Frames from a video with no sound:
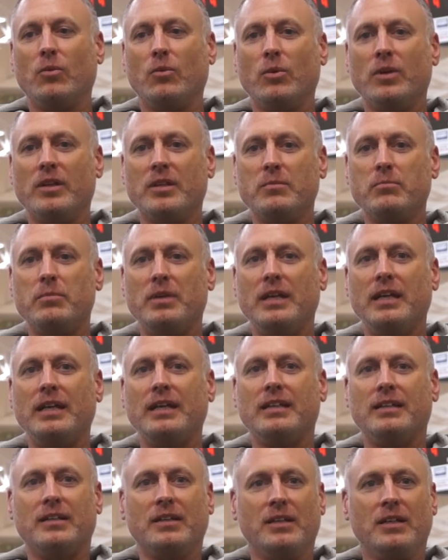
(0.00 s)
With it
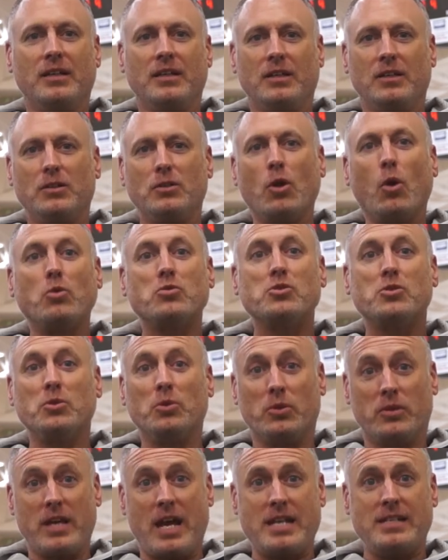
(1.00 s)
being no
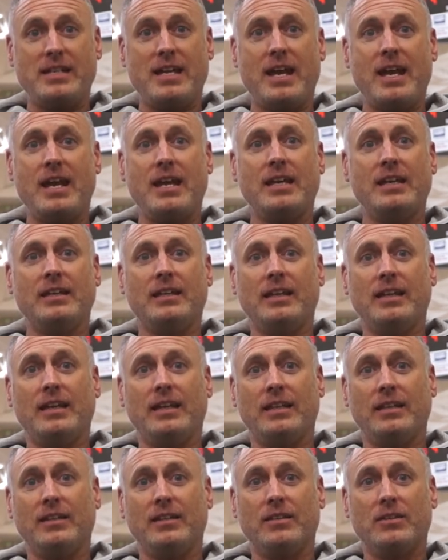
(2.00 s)
school that day
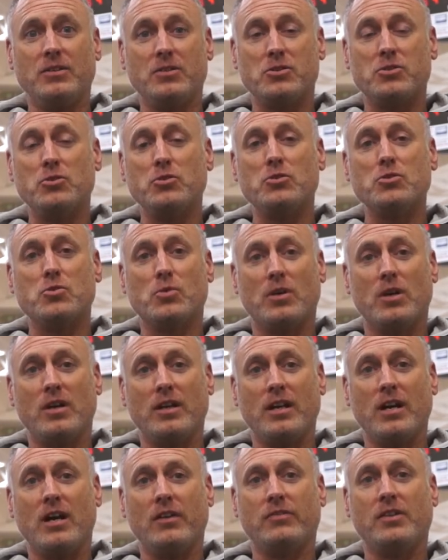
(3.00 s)
and the students were
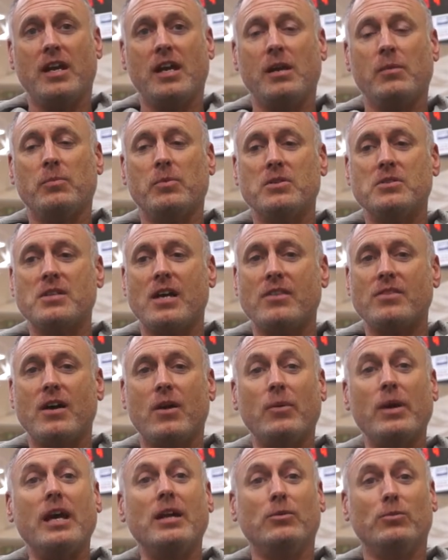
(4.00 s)
already off campus, I
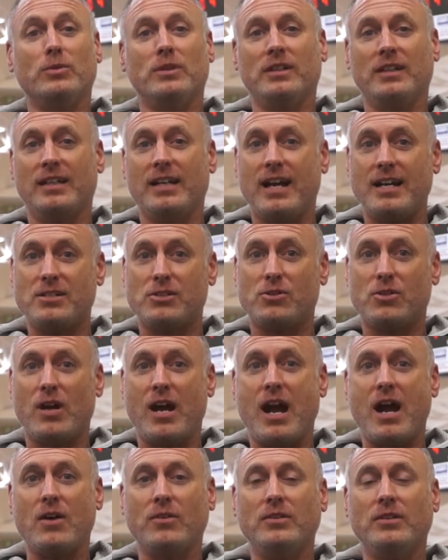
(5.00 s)
thought we had a really nice
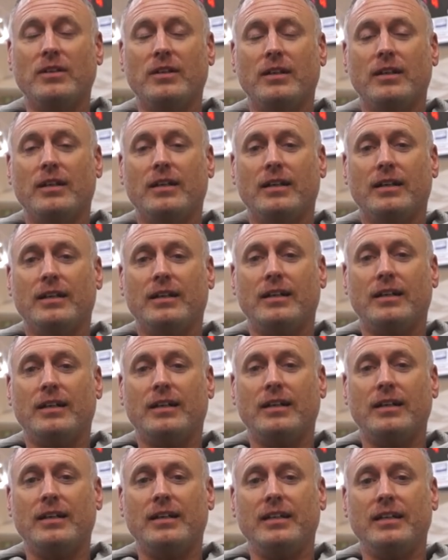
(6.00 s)
crowd
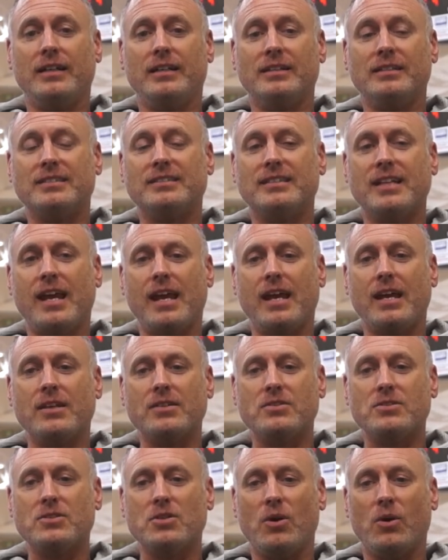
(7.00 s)
in the
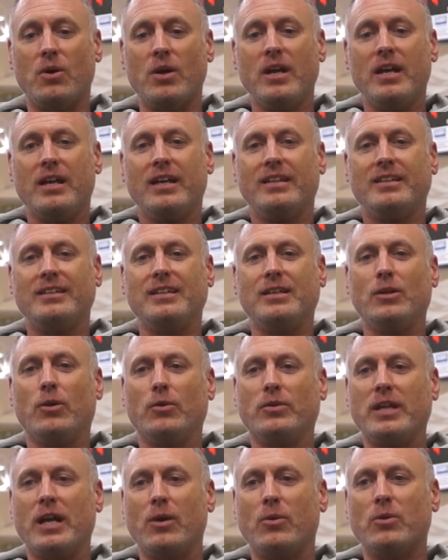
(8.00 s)
stands. So, you
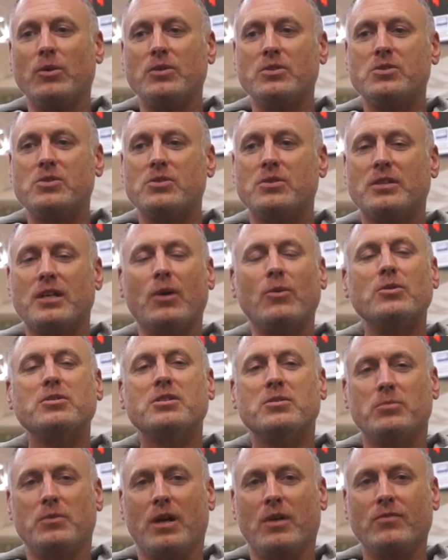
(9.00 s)
know, there was
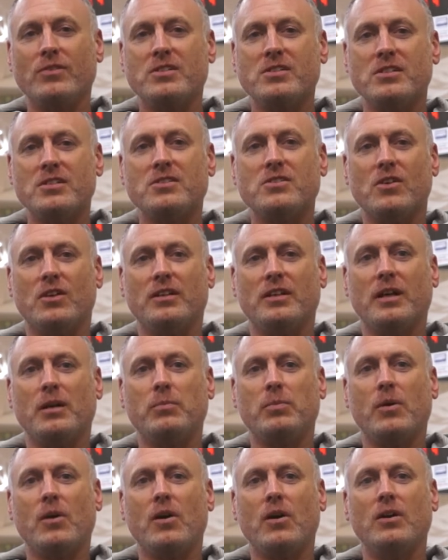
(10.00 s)
some nervousness on
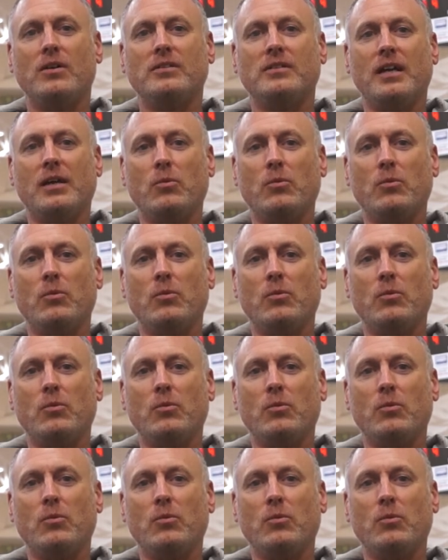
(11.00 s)
their part.